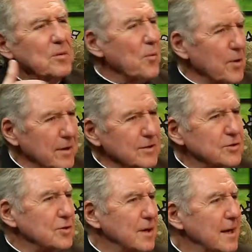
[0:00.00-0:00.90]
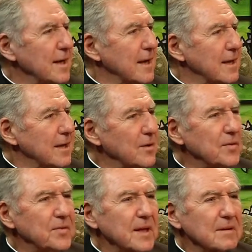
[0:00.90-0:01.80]
the water, the shore, you
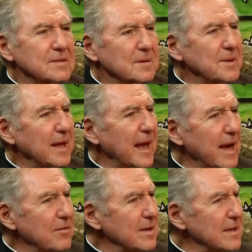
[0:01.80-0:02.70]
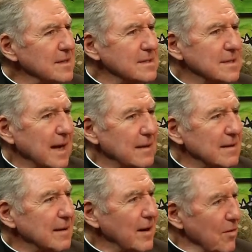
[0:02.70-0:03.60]
don't think of some of the areas that
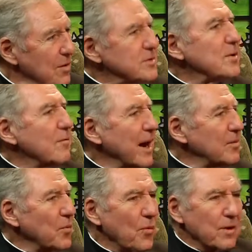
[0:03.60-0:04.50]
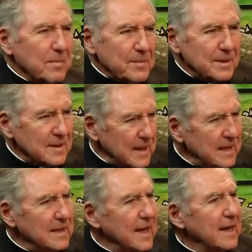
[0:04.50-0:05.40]
are also around water, maybe a little
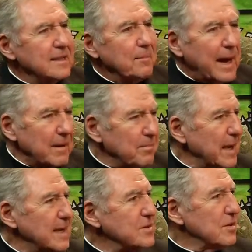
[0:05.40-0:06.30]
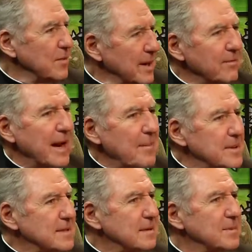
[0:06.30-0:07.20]
inland, the back bays or whatever it happens to